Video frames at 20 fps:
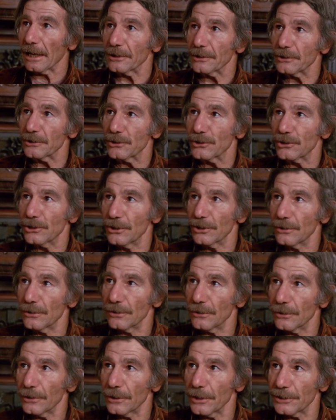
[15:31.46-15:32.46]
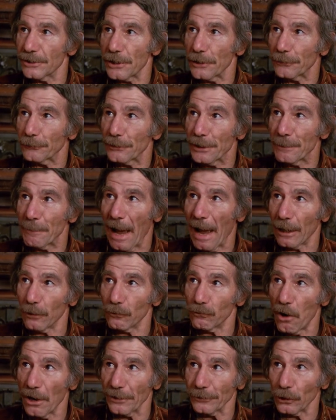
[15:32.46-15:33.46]
movie is the King of Parmesan,
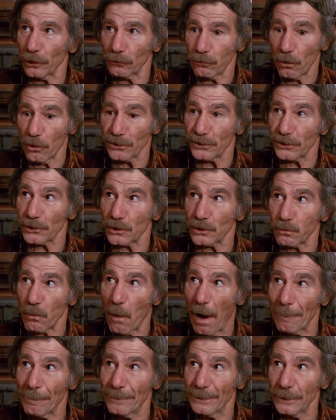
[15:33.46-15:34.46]
or the Khan, whatever they call